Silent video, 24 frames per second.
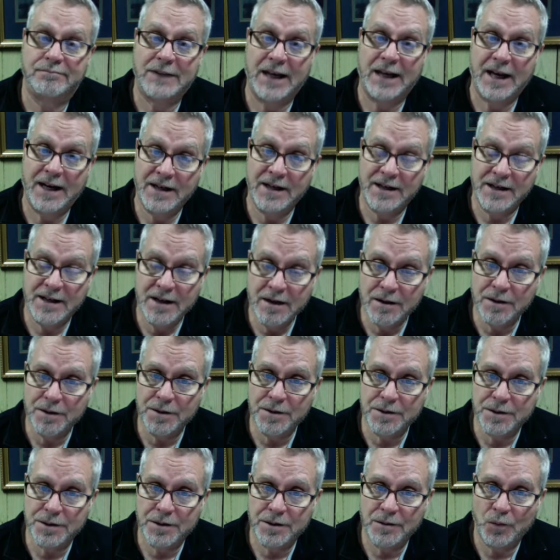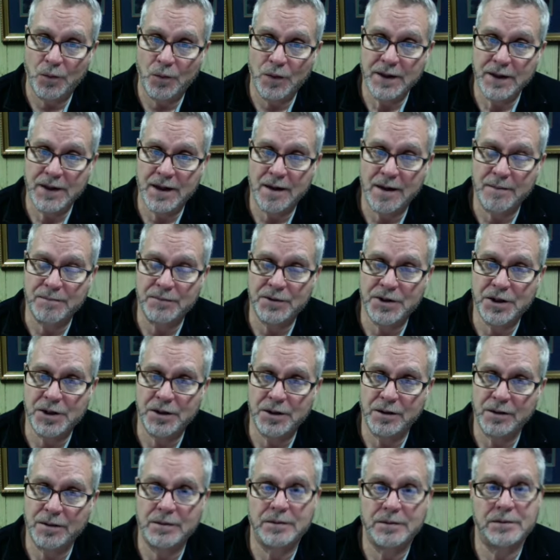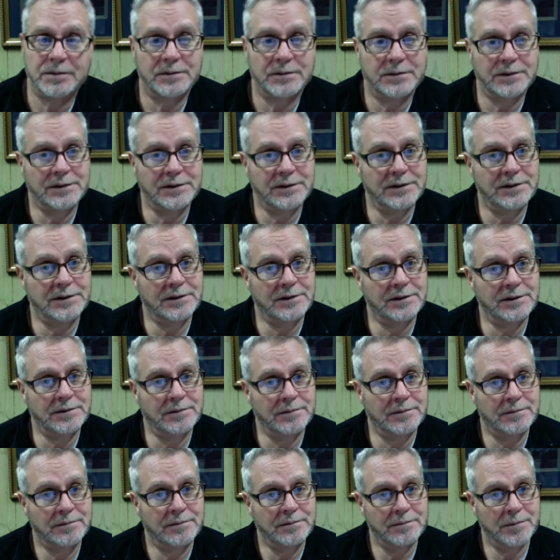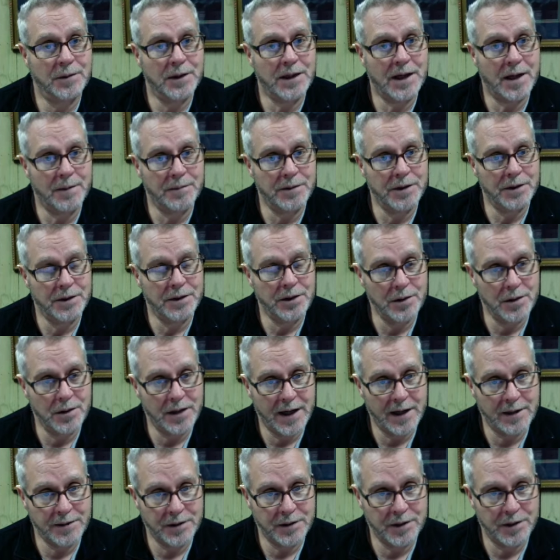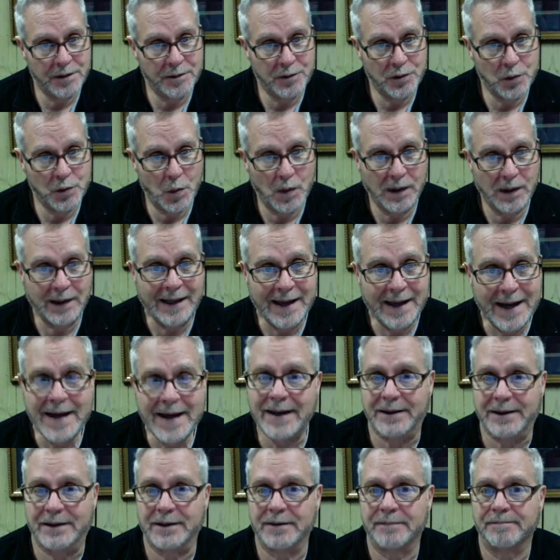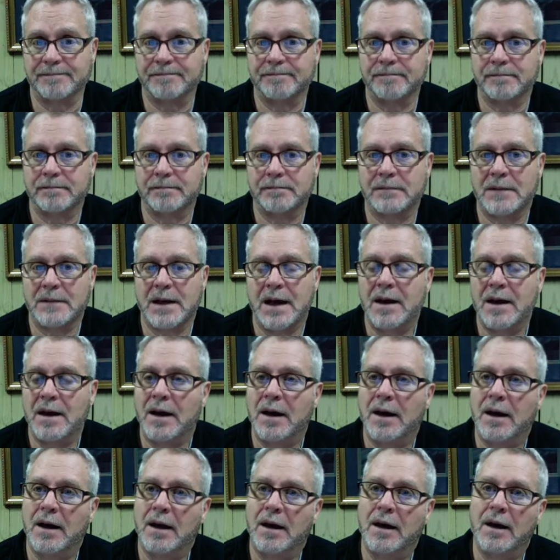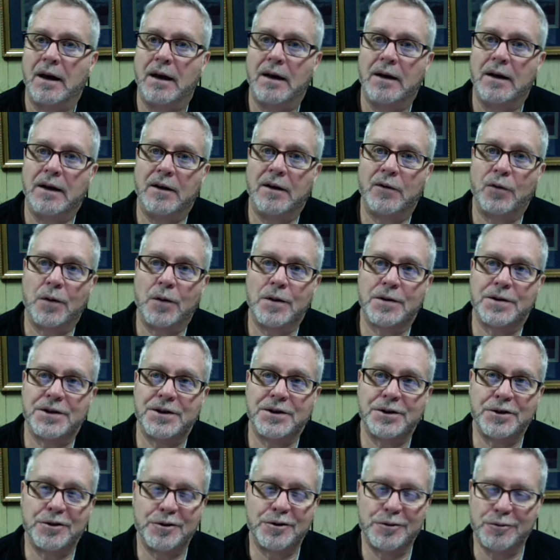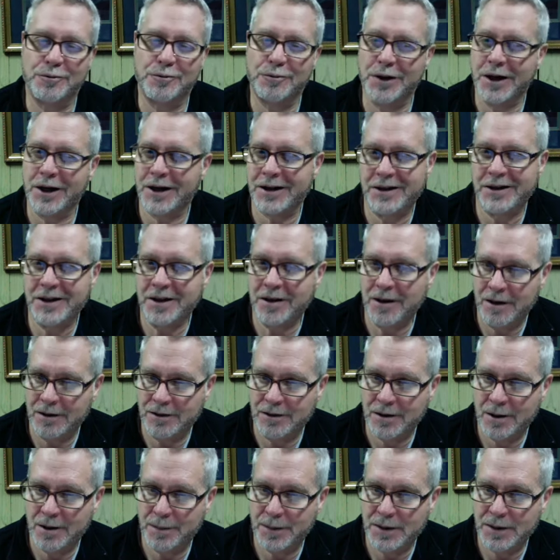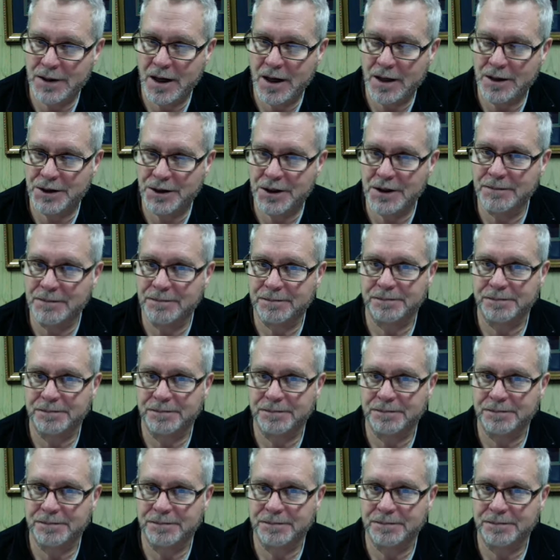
80 years, we come to 2028. If we're strict in our interpretation,